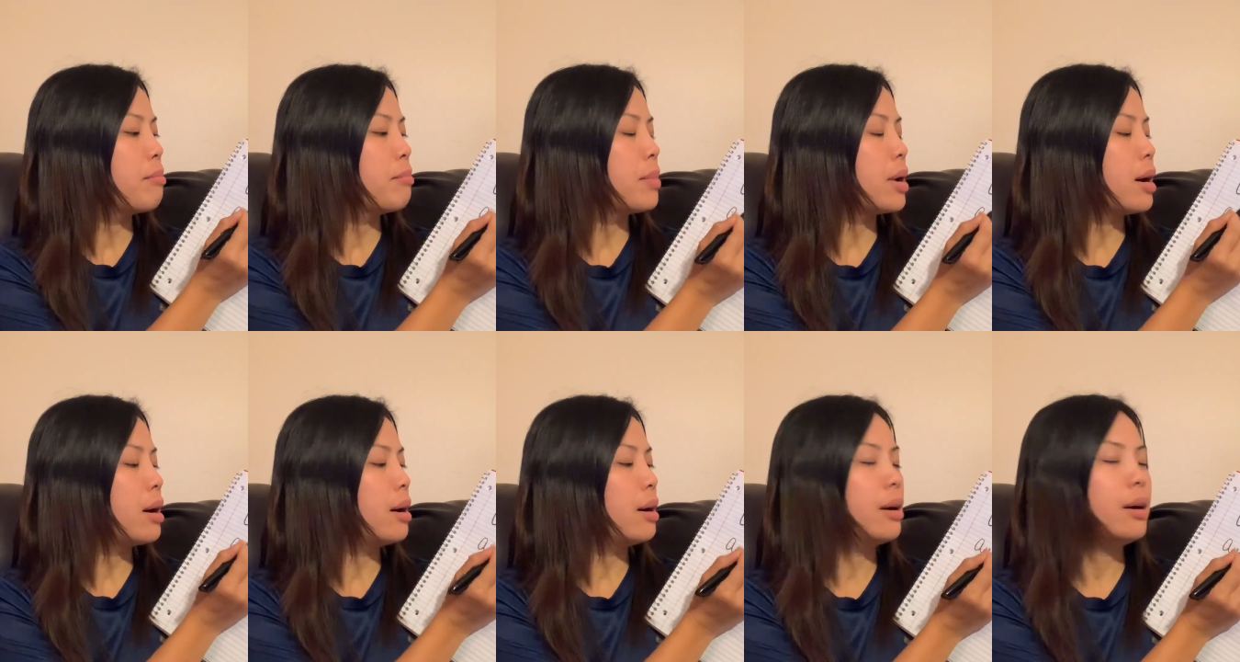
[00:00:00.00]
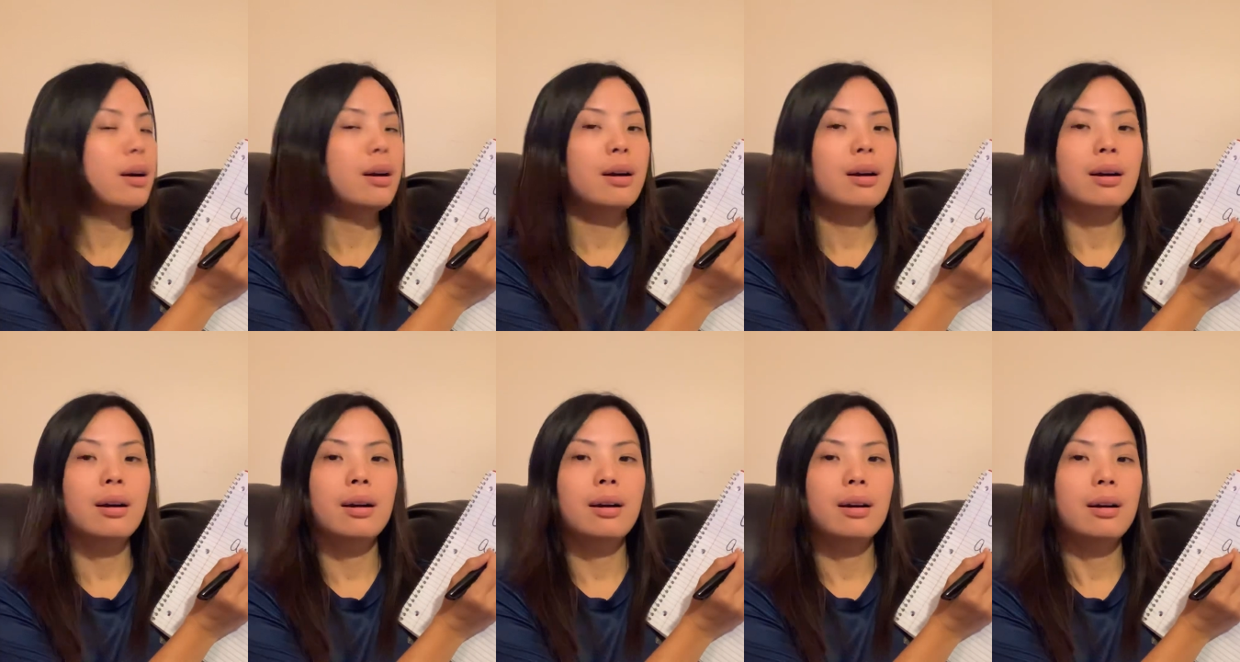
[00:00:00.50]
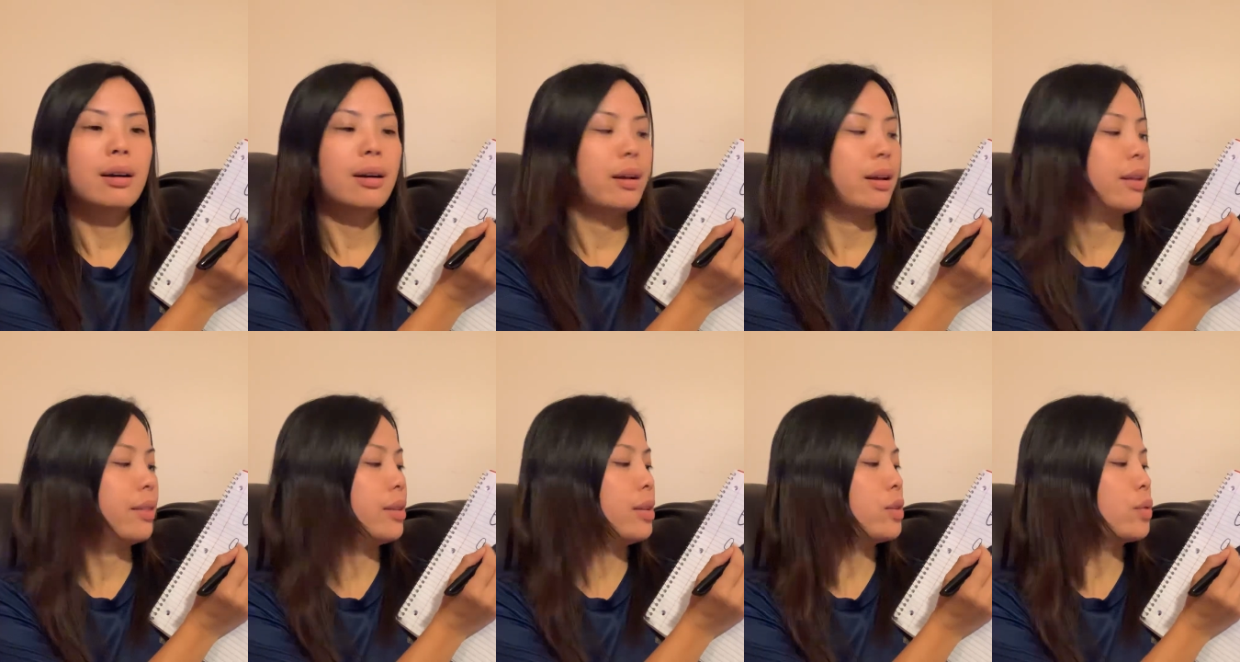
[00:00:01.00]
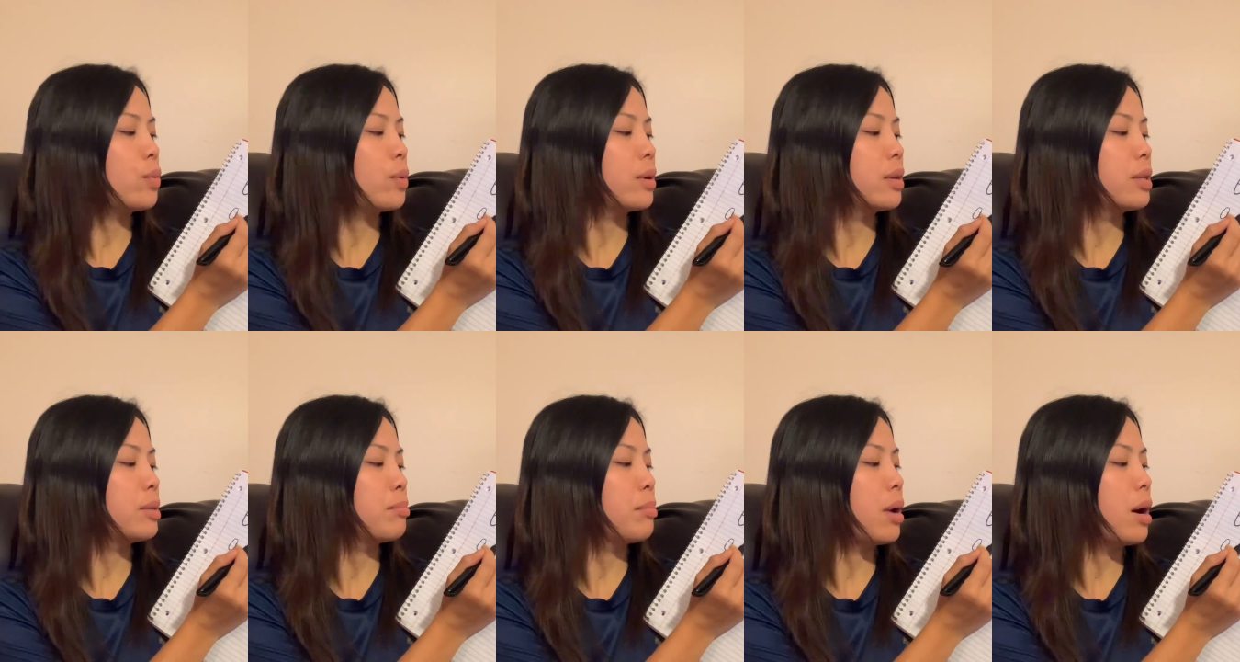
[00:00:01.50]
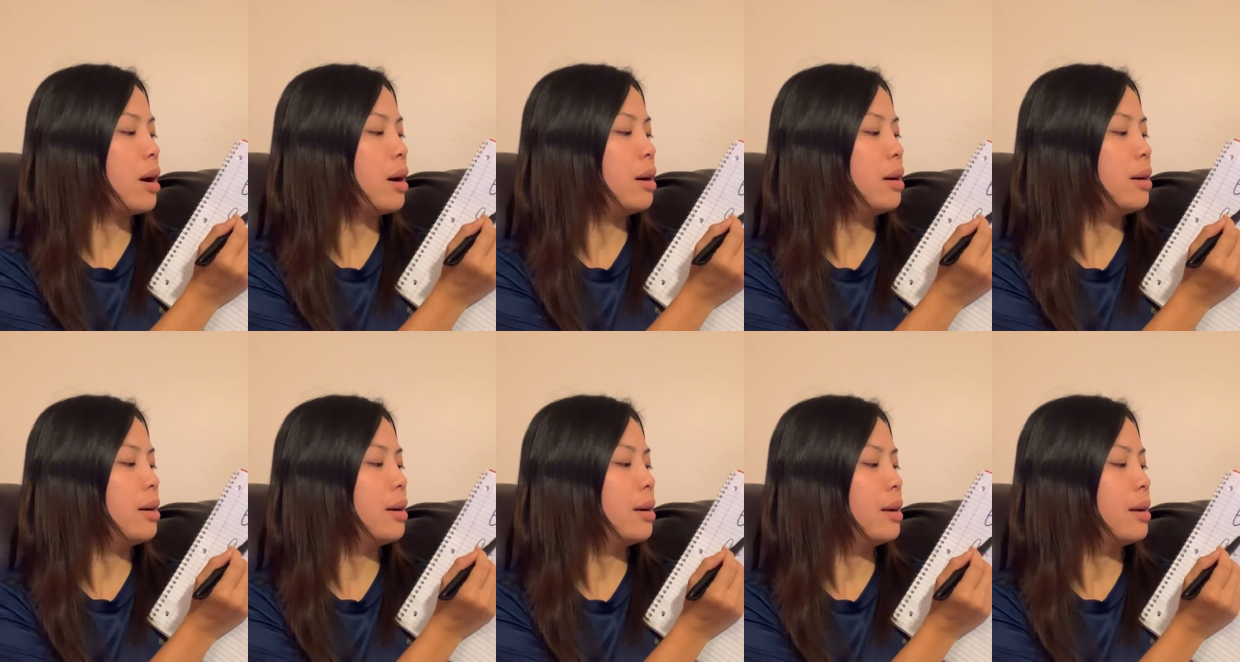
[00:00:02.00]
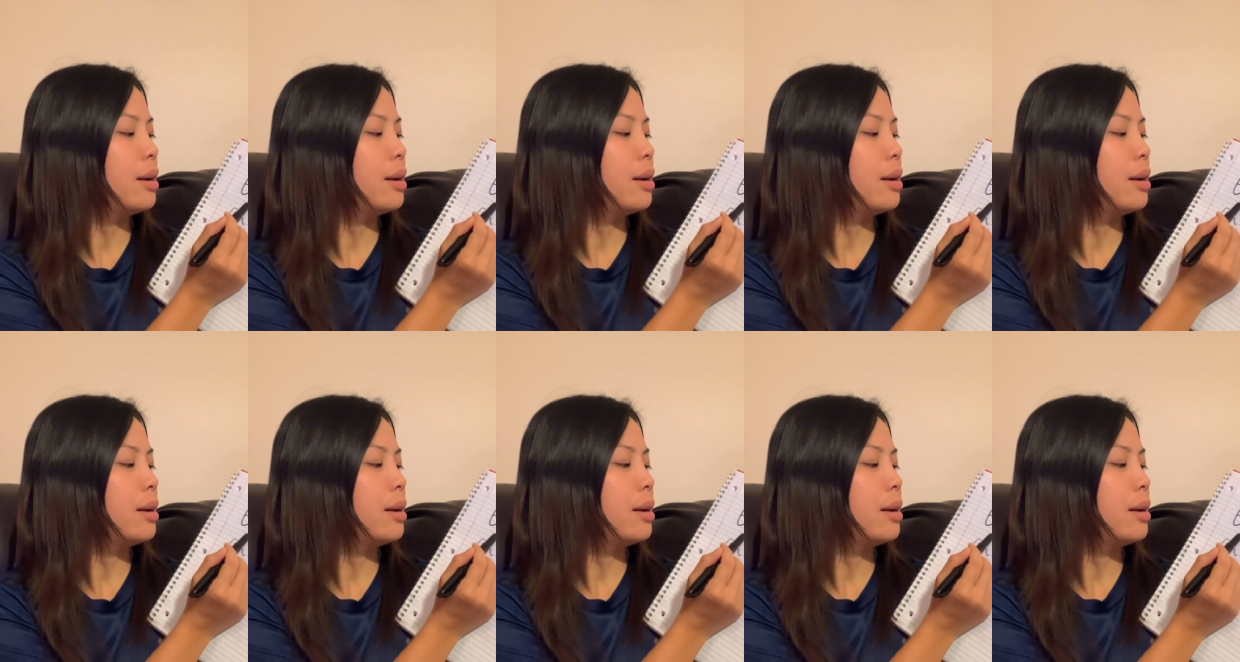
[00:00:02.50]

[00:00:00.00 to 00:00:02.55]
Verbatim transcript: ma, and this one is ma.